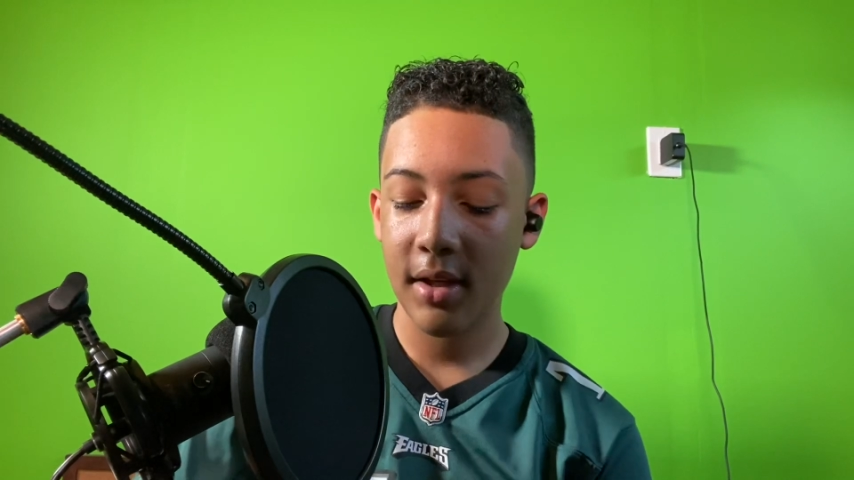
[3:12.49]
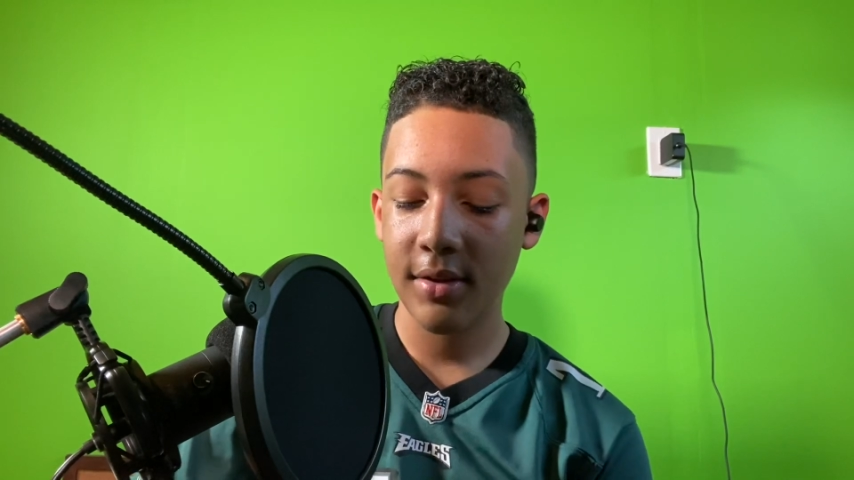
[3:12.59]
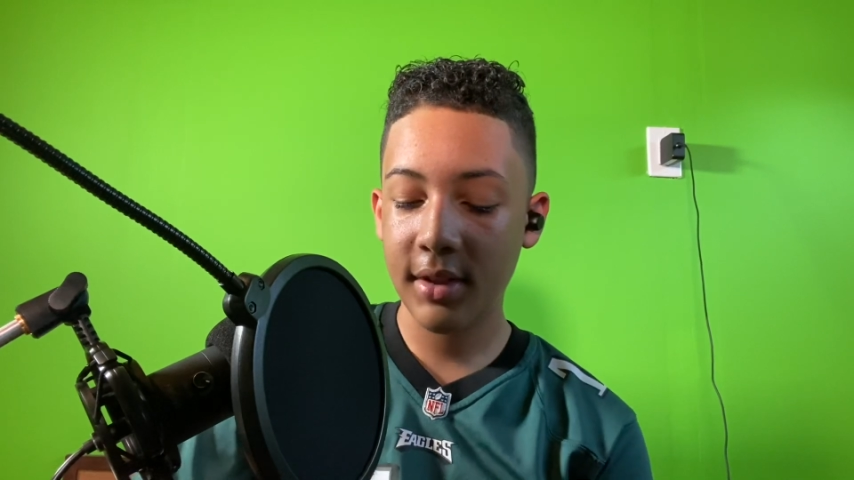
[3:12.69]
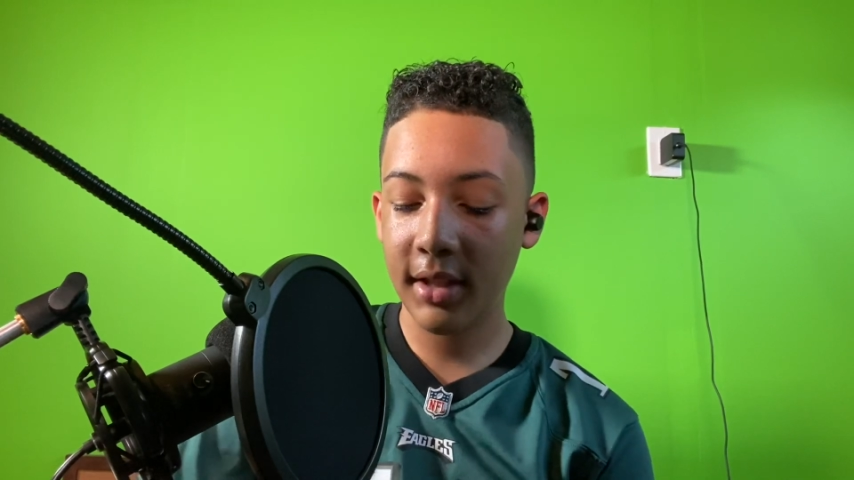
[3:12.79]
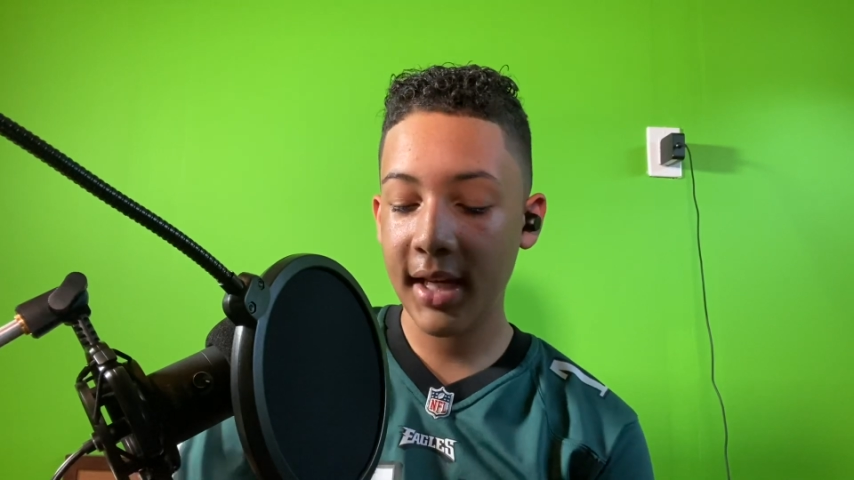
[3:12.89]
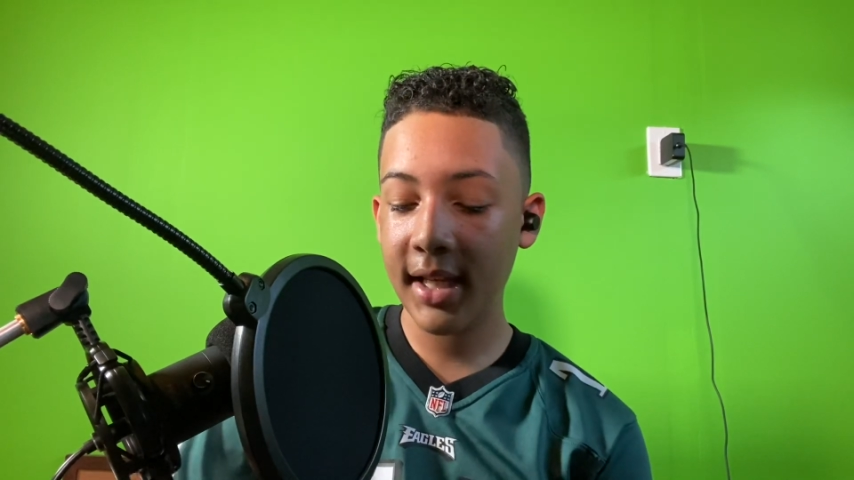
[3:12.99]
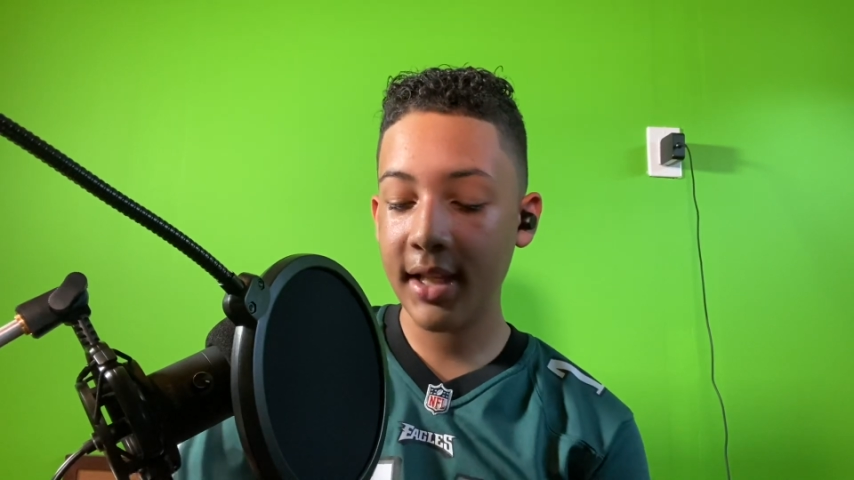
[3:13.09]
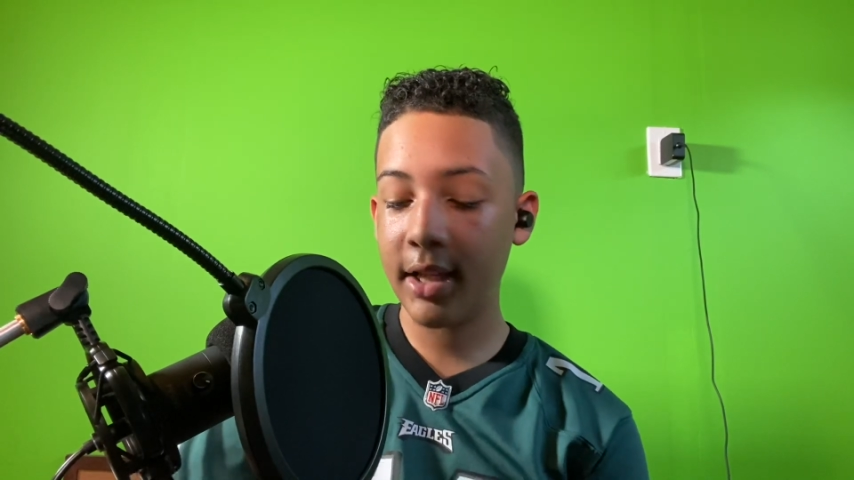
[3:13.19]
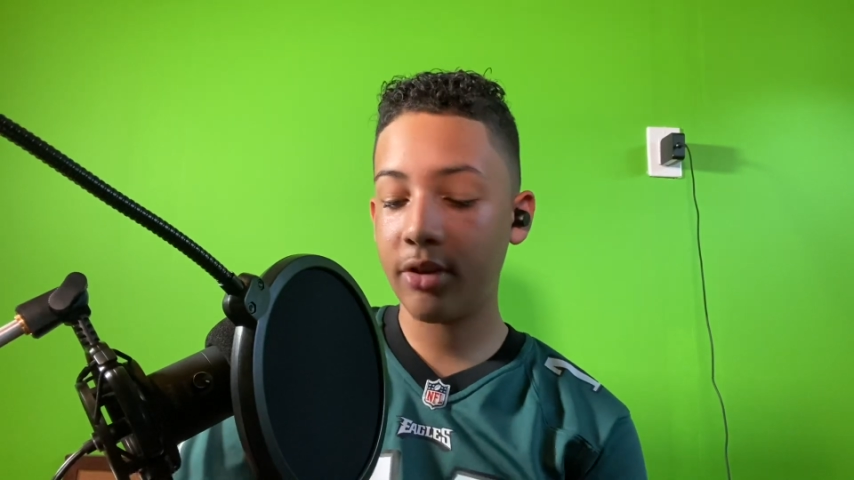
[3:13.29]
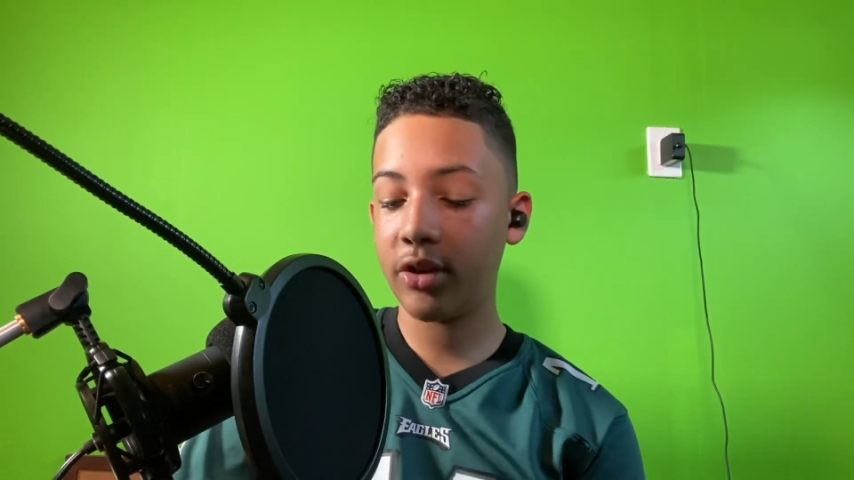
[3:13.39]
the lady
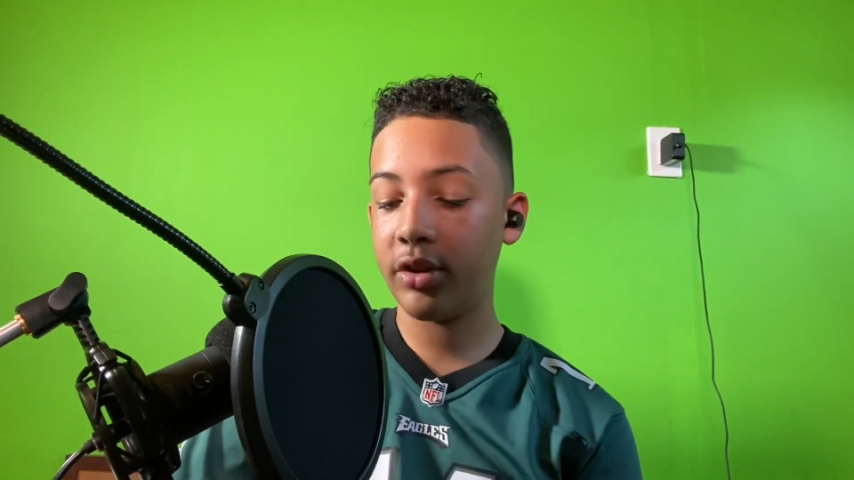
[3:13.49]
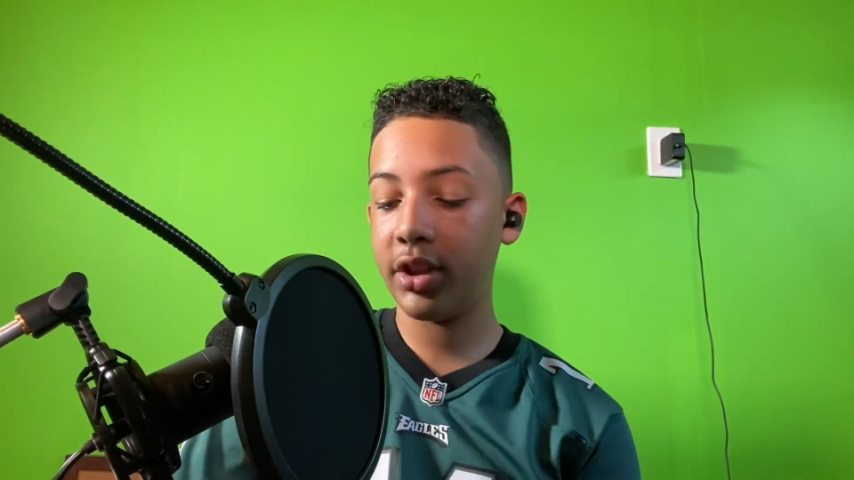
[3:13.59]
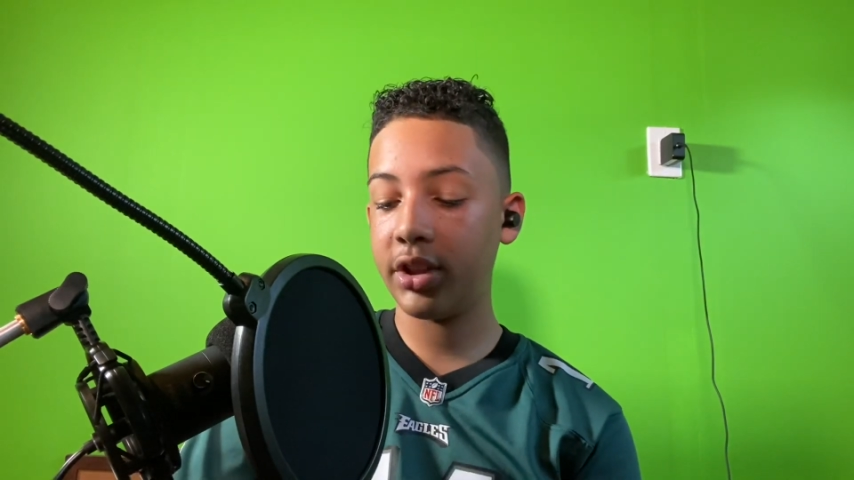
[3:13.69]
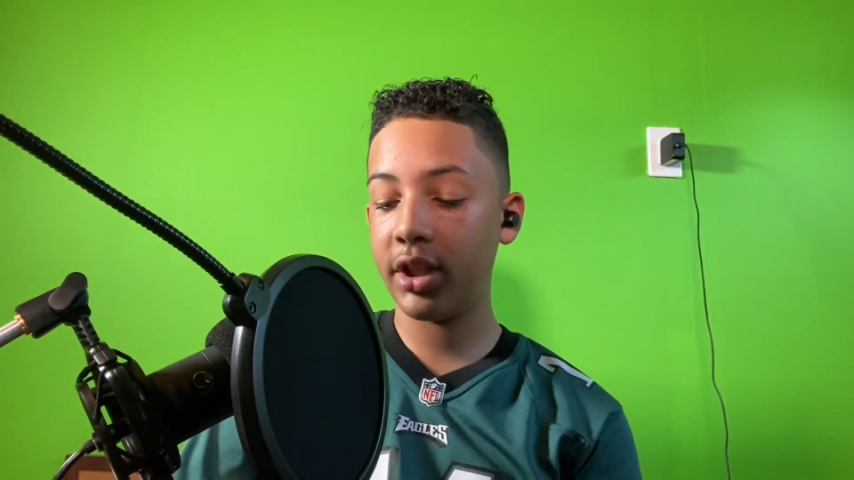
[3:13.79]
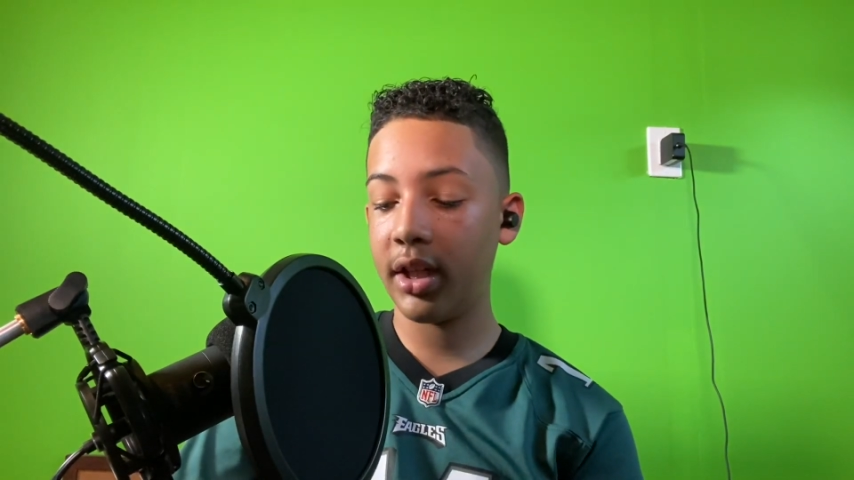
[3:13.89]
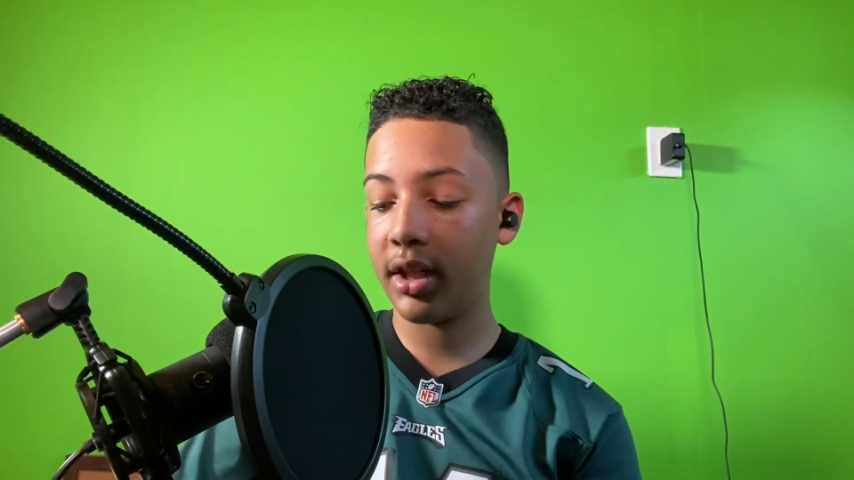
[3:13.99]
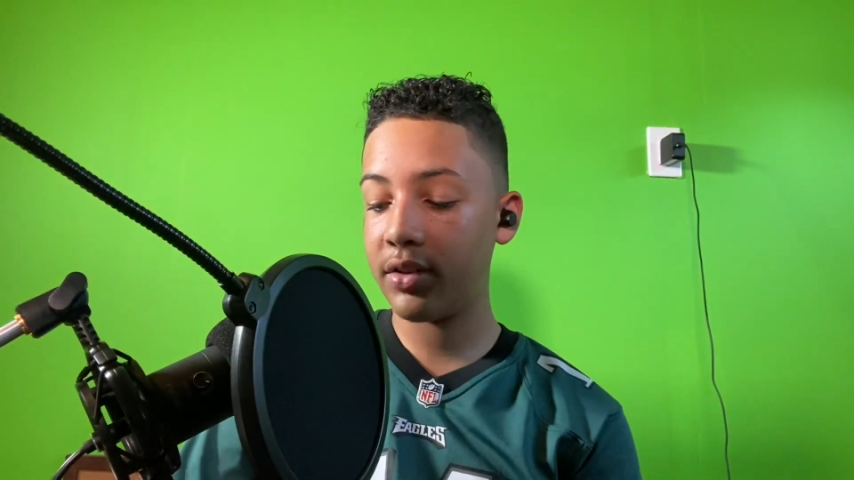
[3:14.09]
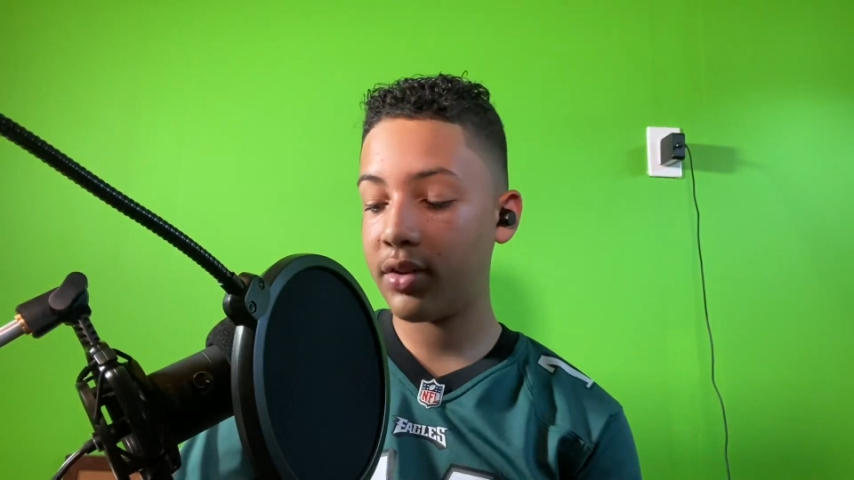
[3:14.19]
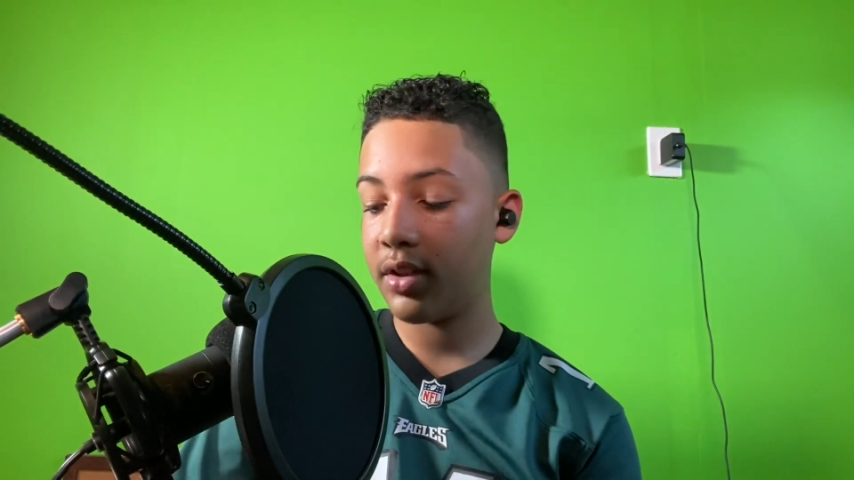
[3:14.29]
that was auditioning us,